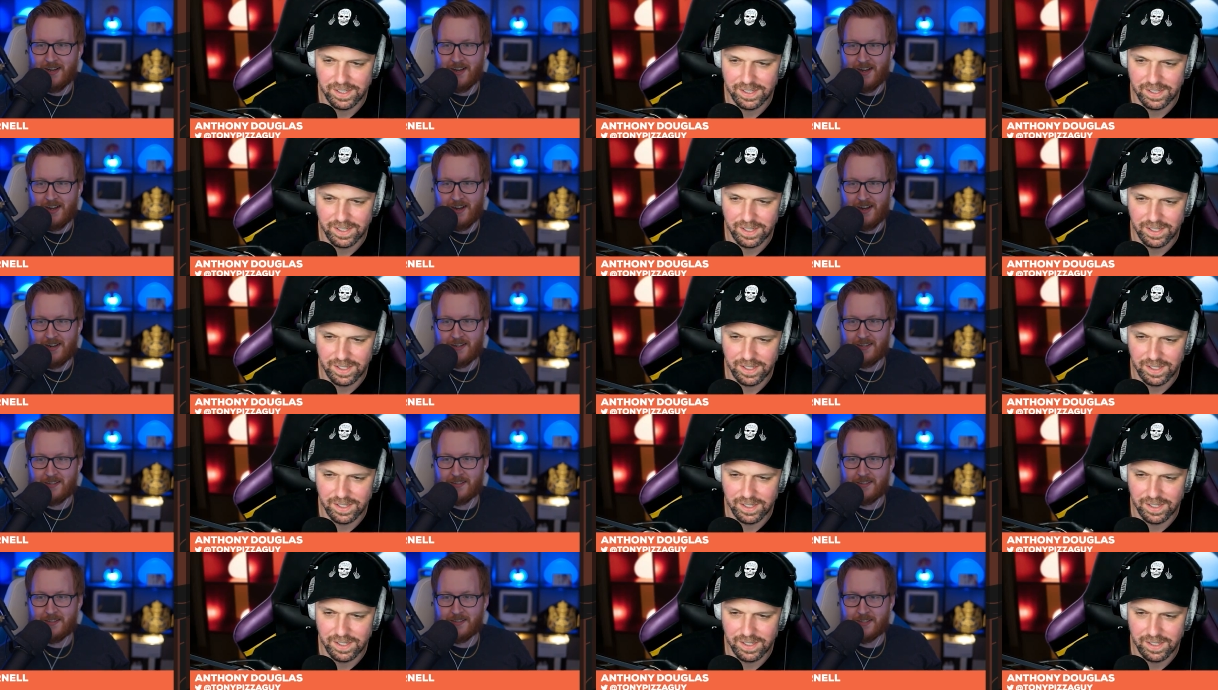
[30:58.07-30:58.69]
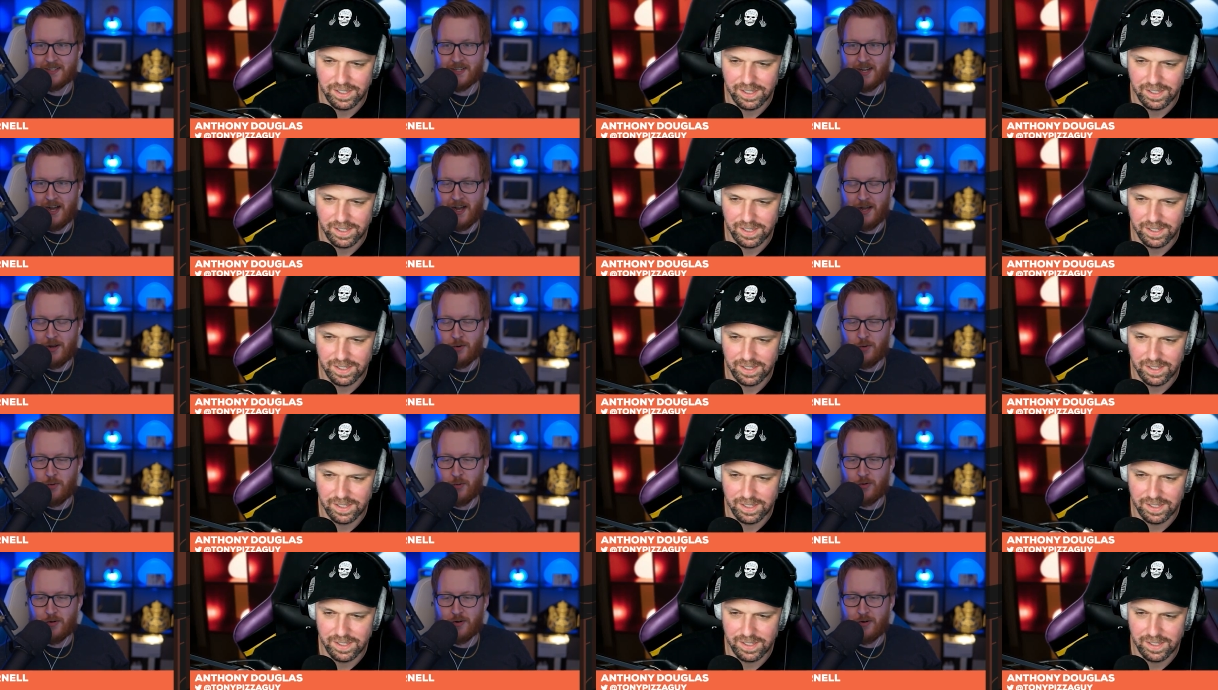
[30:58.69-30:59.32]
Speaker 1: Uh, yeah,
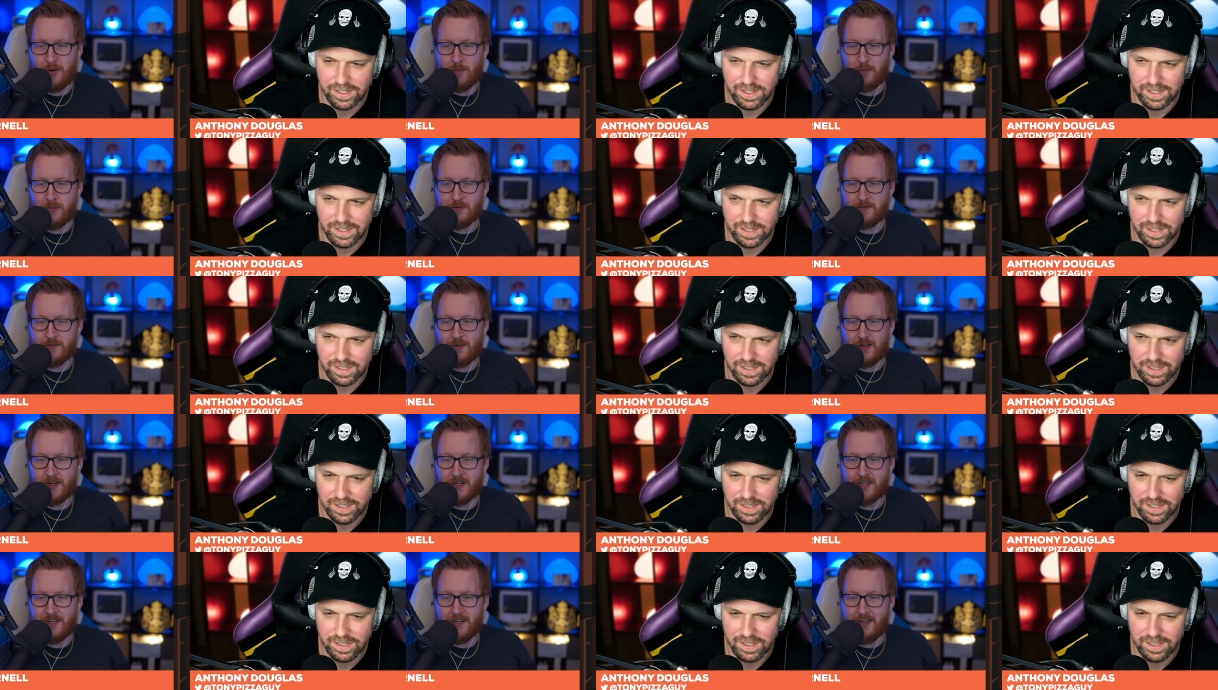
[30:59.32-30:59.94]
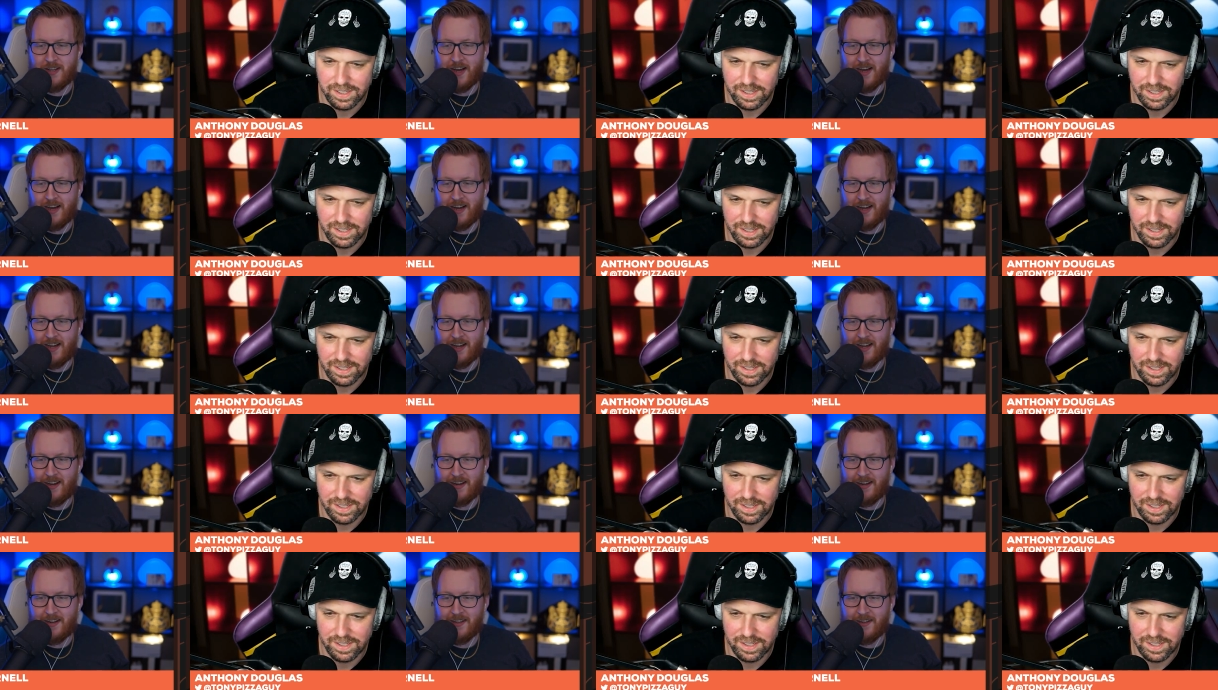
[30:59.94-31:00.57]
Scott Norton almost fucking
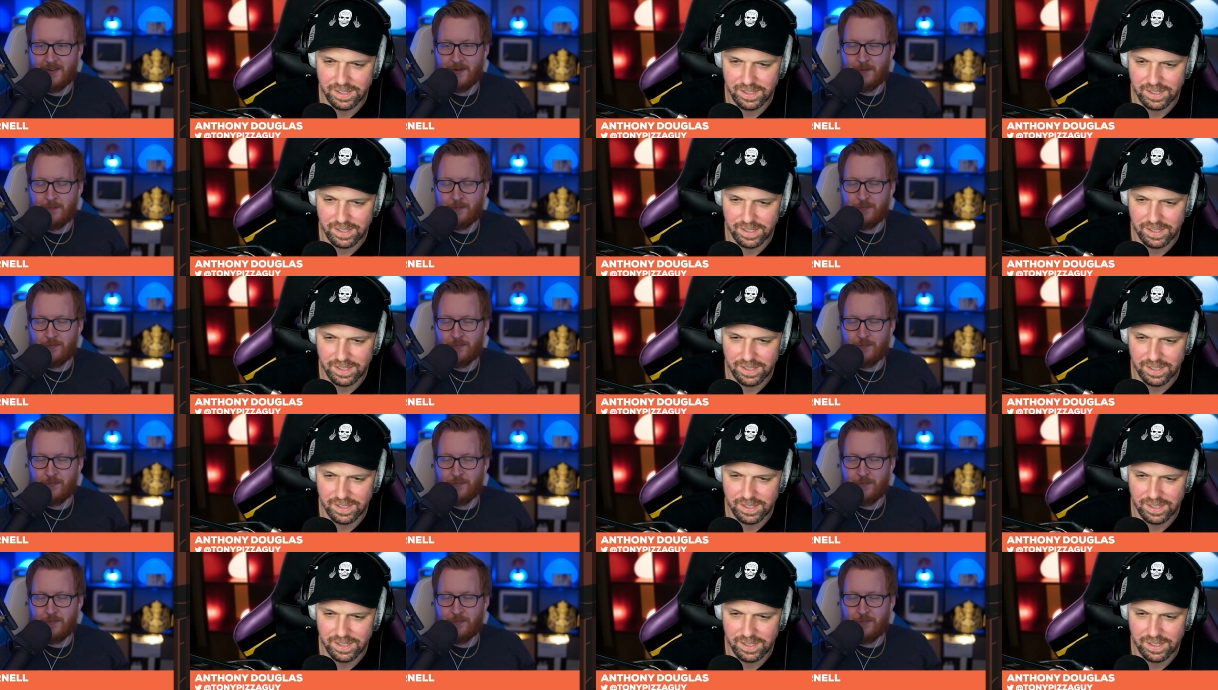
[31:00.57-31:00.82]
died.